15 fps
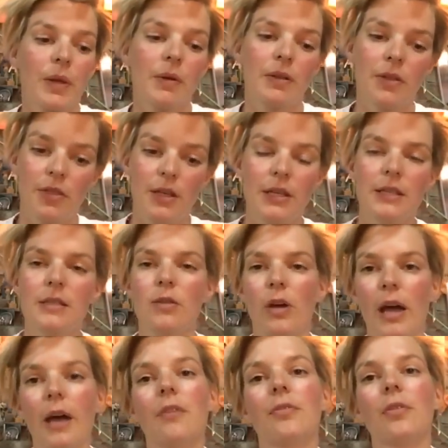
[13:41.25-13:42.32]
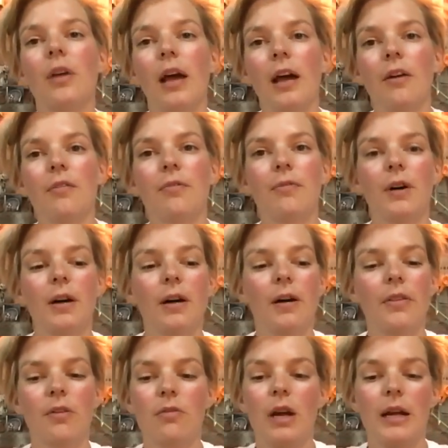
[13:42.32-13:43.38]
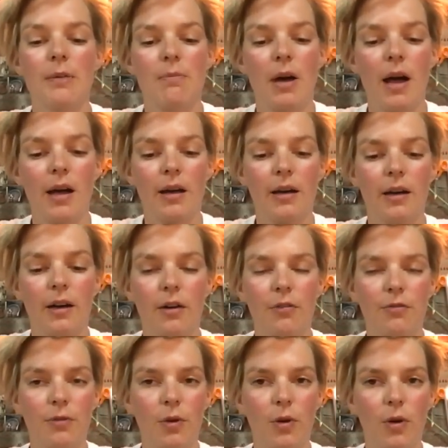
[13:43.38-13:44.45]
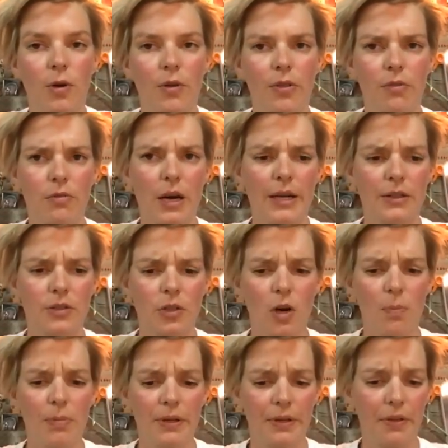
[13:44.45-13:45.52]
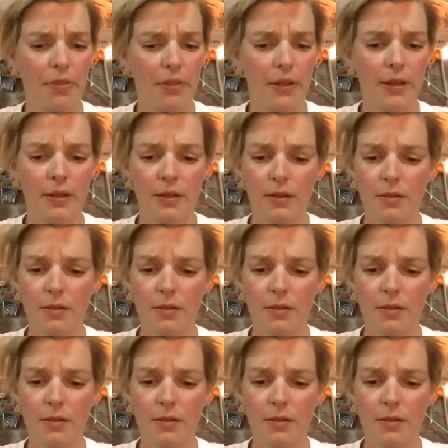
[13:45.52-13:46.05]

The thing is, you have to have uh, the right marker for the right job, and I think